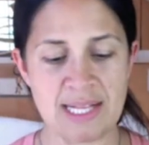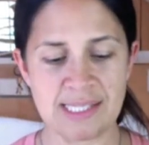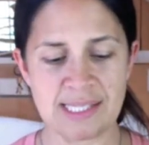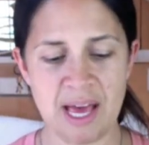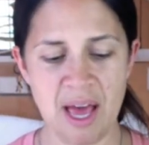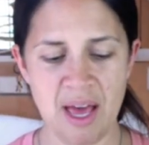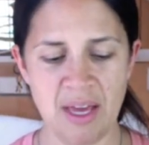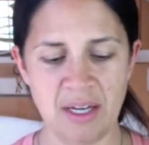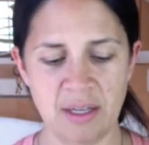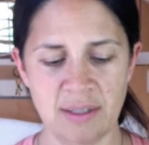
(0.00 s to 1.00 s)

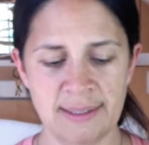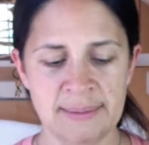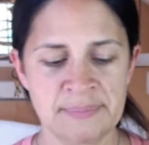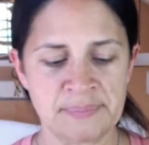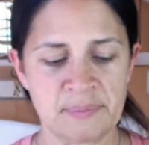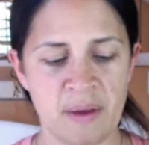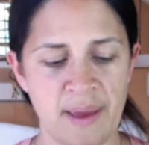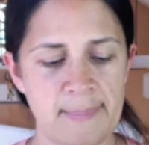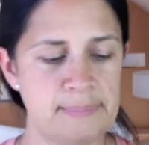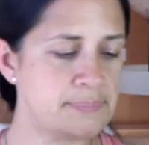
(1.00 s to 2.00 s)
inside. Okay.